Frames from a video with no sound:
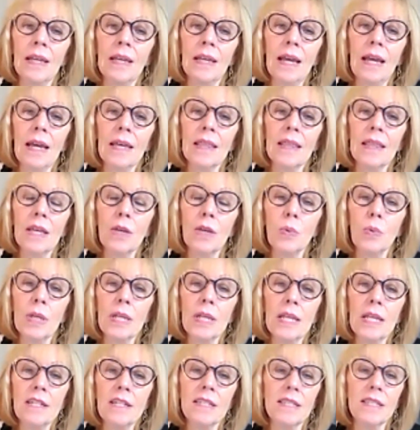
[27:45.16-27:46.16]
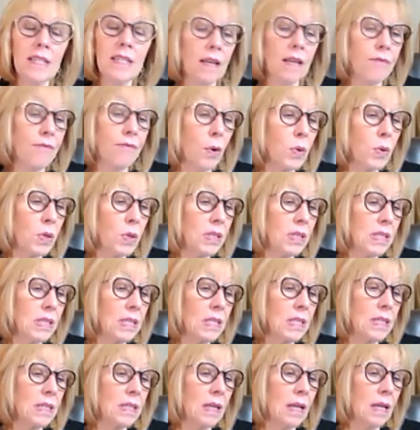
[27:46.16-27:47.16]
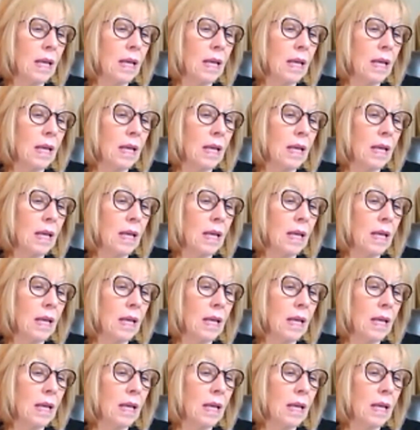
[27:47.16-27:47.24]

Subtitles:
I think we need to stay focused.